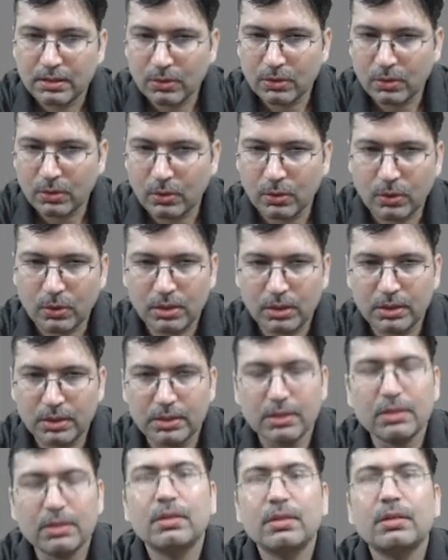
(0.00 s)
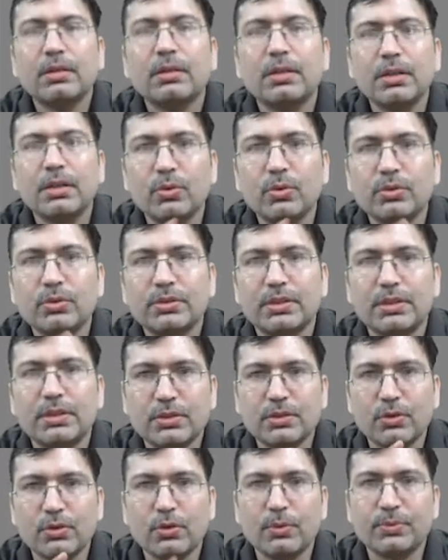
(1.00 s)
all users,
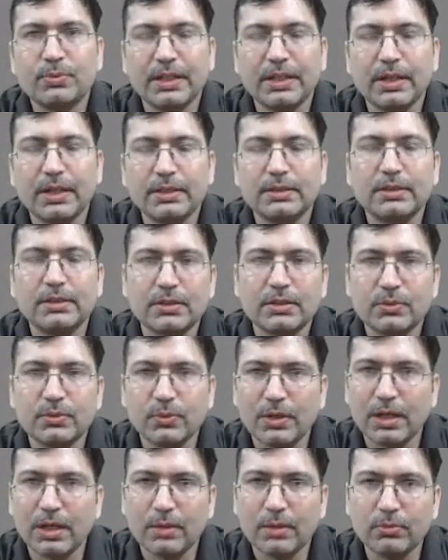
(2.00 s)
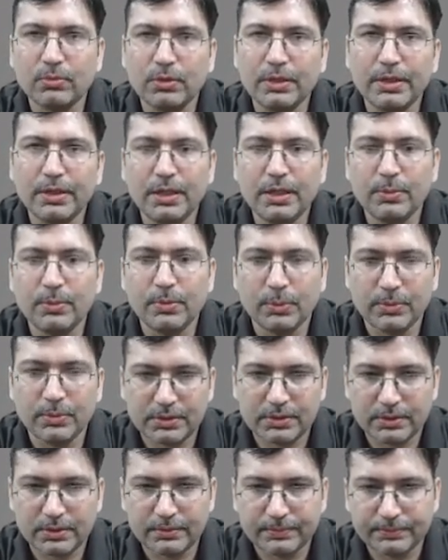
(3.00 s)
groups, and others will have only read permission,
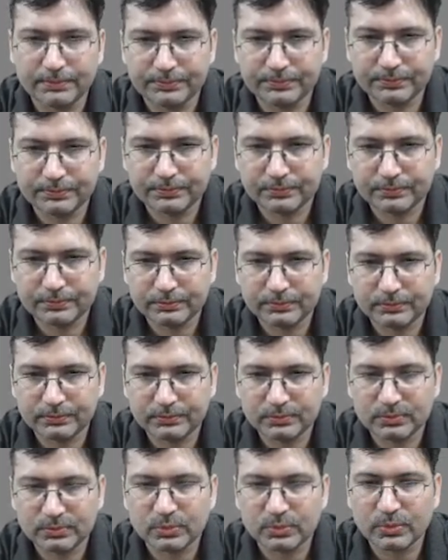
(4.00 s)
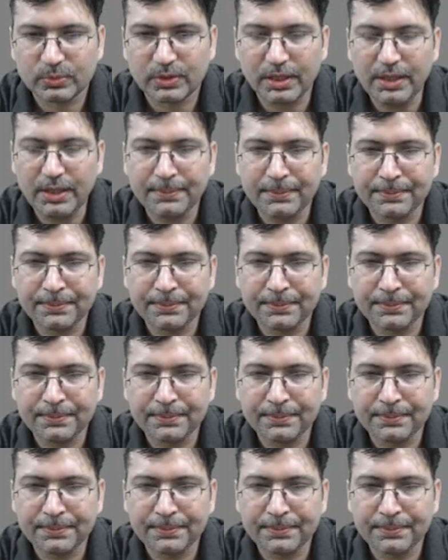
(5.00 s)
right?